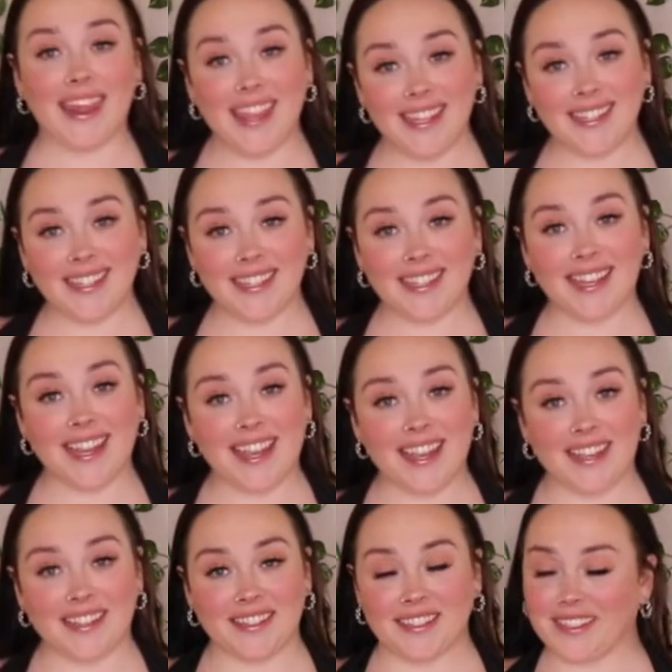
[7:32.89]
This
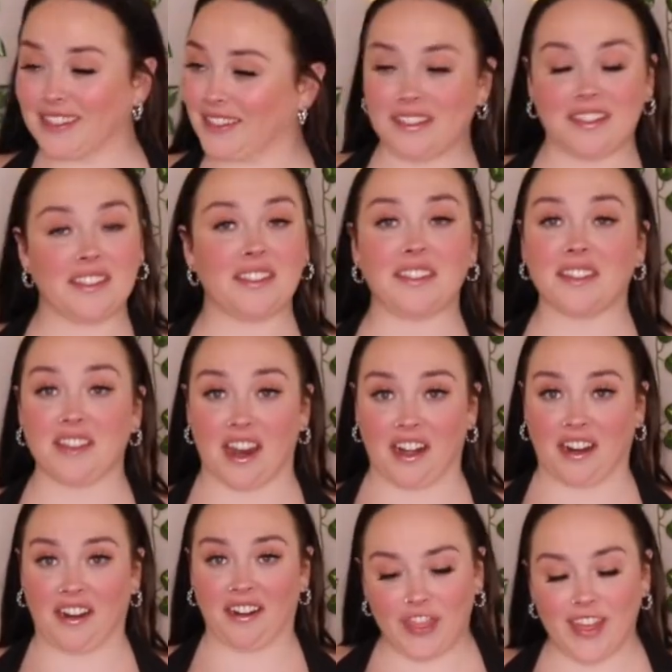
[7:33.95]
is
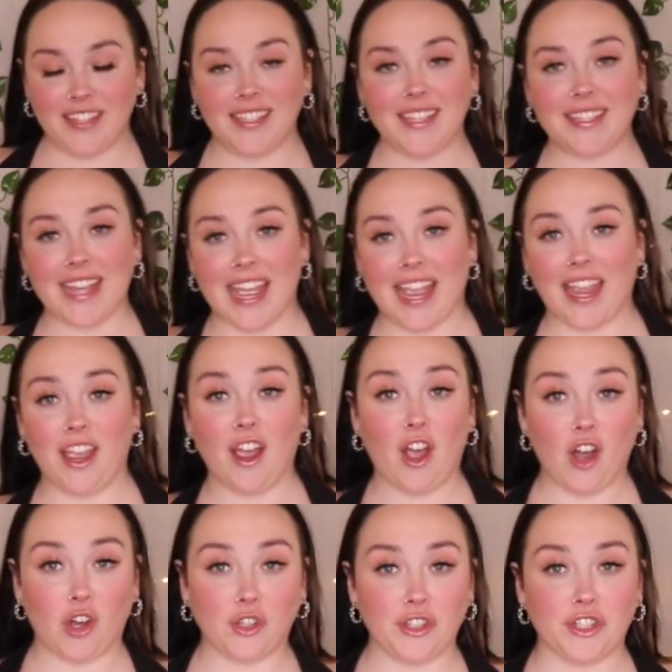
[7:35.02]
stunning. This is a
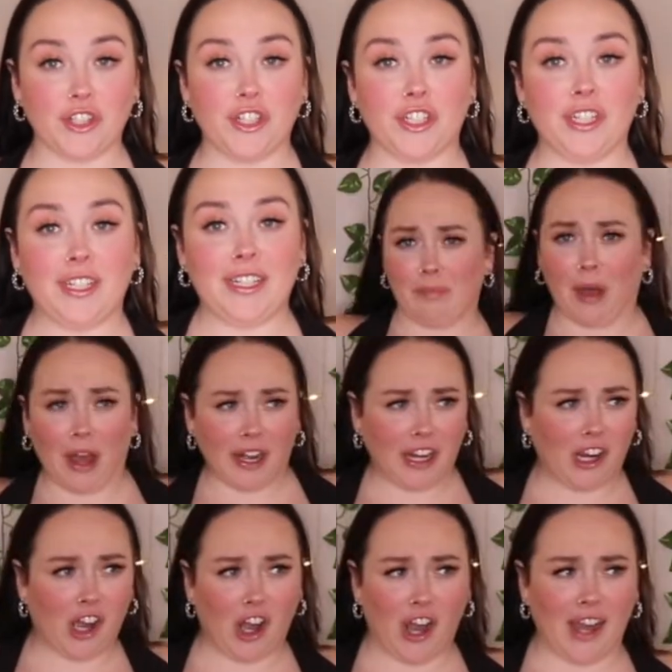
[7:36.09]
halter
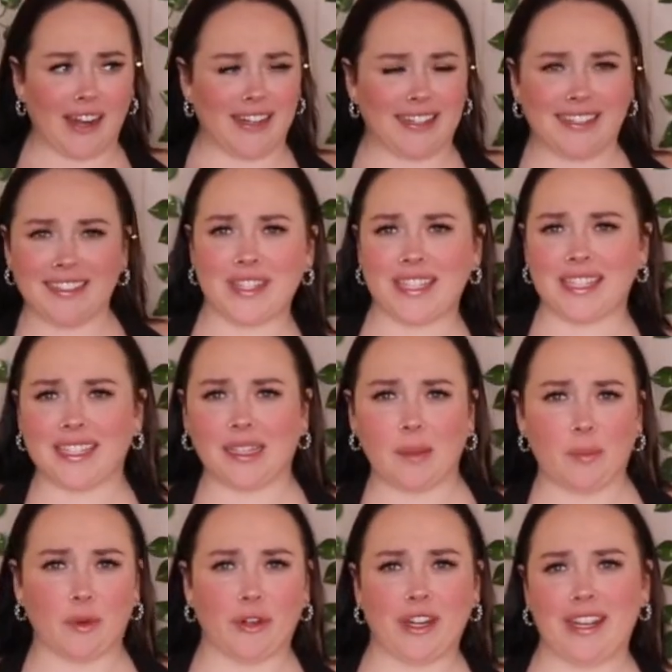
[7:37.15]
bodycon
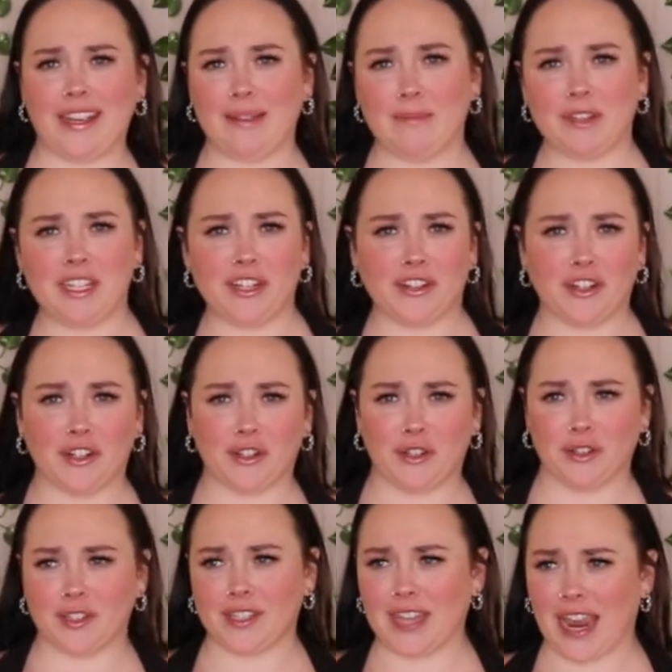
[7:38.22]
slippery
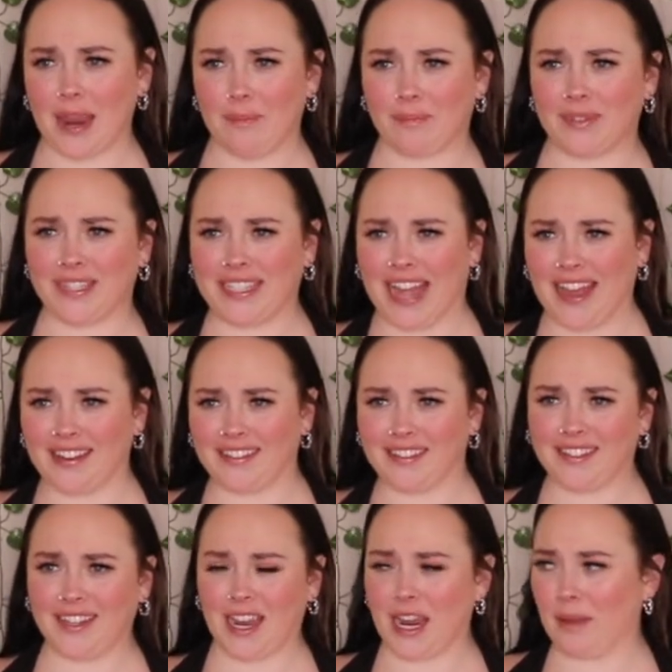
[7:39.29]
material type satin
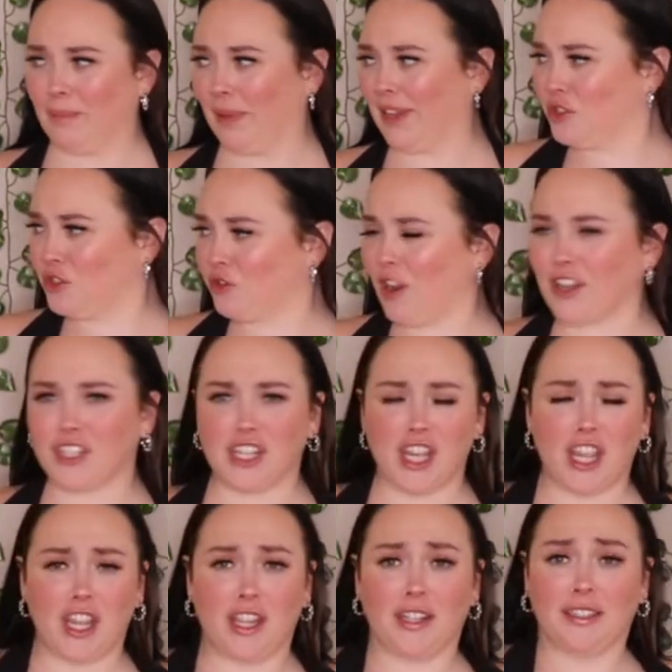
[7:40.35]
type
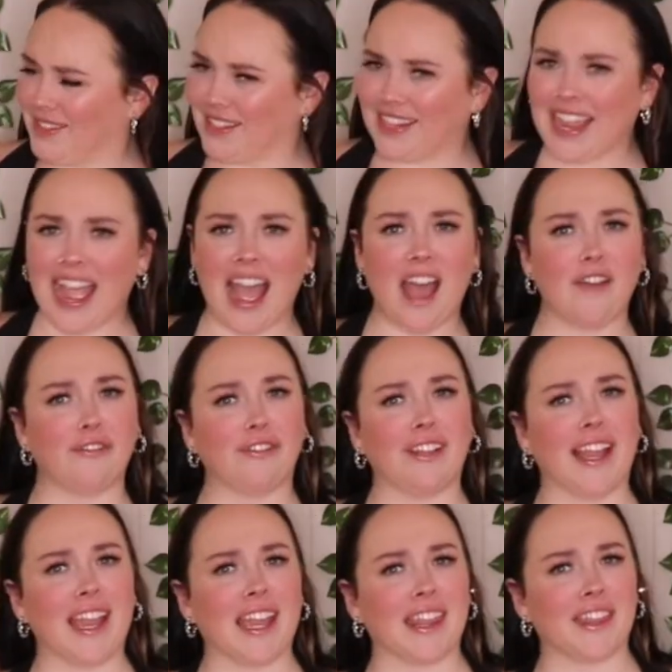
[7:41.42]
stretchy calf
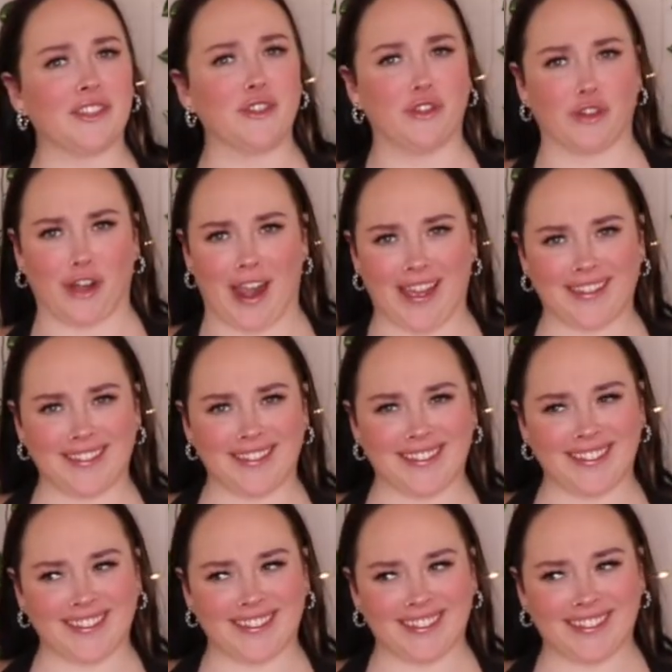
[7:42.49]
length dress.